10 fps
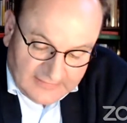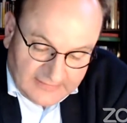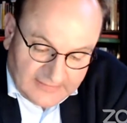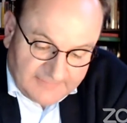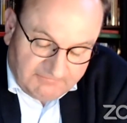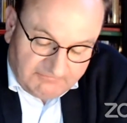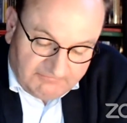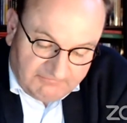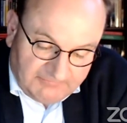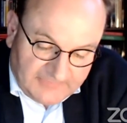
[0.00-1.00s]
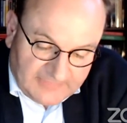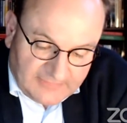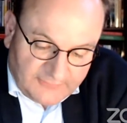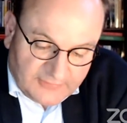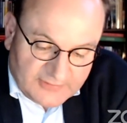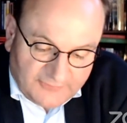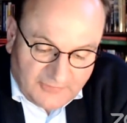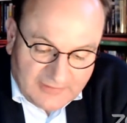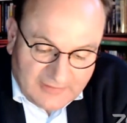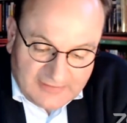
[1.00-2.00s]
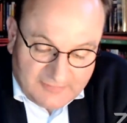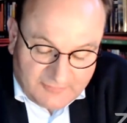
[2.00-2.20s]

um, first of all,